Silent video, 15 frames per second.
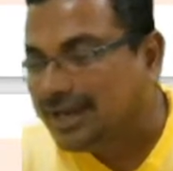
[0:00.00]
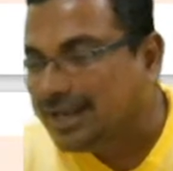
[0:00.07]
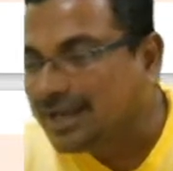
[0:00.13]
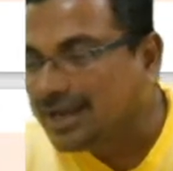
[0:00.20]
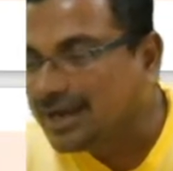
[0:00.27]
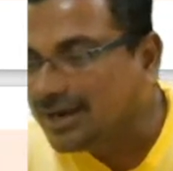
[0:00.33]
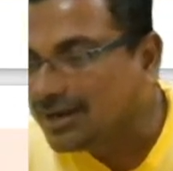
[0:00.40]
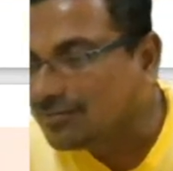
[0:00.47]

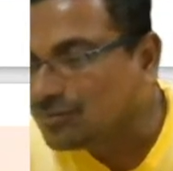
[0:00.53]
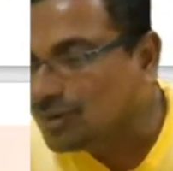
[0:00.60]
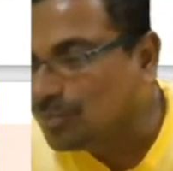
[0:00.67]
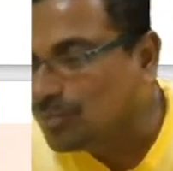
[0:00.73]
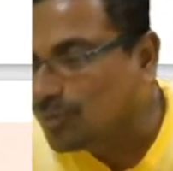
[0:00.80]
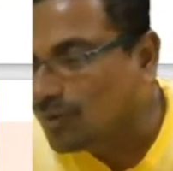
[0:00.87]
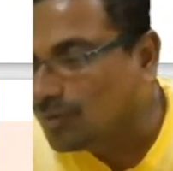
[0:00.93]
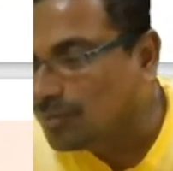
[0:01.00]
Any kind of
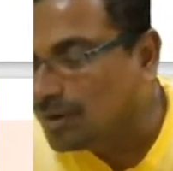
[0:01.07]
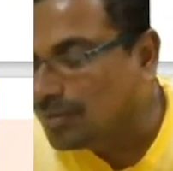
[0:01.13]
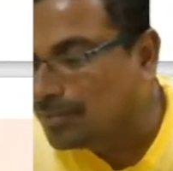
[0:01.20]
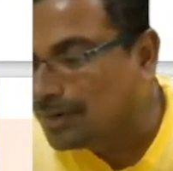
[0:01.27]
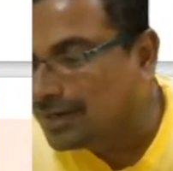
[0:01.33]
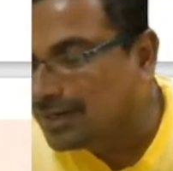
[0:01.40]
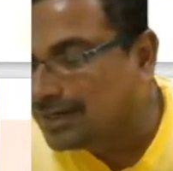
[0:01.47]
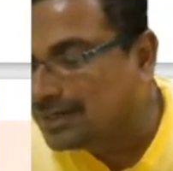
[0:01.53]
the
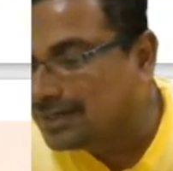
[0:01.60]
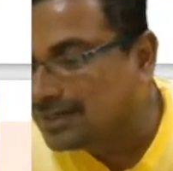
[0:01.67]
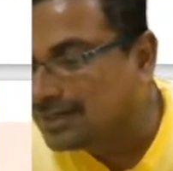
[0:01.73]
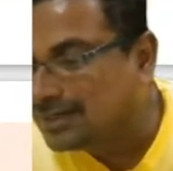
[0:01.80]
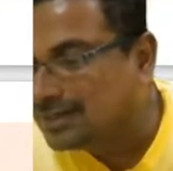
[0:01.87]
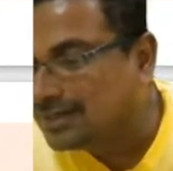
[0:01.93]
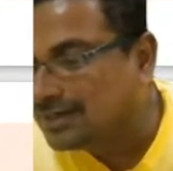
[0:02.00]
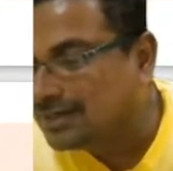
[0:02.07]
problem, and
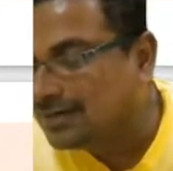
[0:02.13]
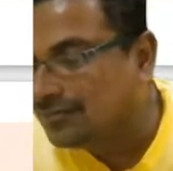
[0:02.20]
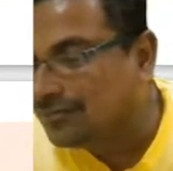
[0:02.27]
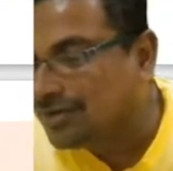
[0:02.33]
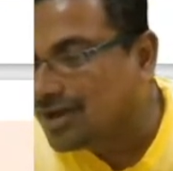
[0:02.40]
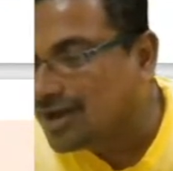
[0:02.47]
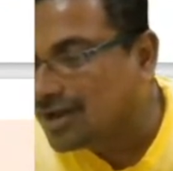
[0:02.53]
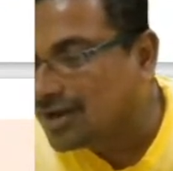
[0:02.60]

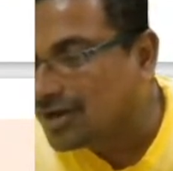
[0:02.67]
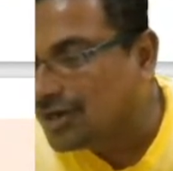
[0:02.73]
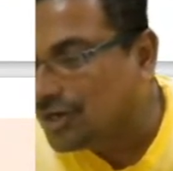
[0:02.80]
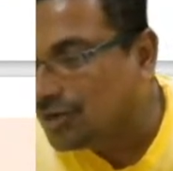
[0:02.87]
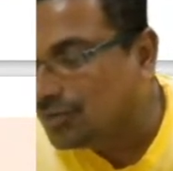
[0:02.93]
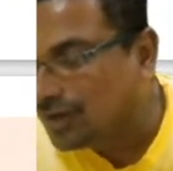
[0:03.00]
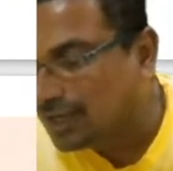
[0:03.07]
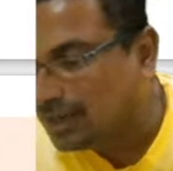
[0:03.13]
we are
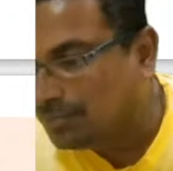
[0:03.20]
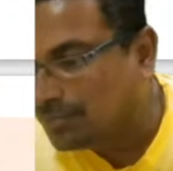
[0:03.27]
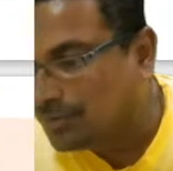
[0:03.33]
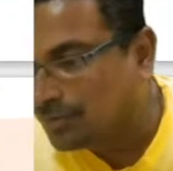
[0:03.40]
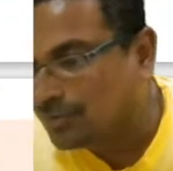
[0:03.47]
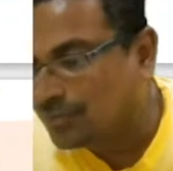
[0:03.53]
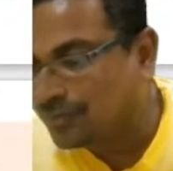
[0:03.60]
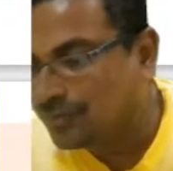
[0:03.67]
ready to help
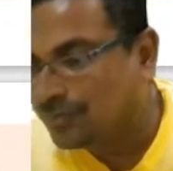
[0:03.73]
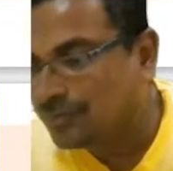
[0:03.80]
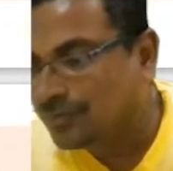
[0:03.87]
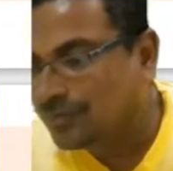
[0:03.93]
you.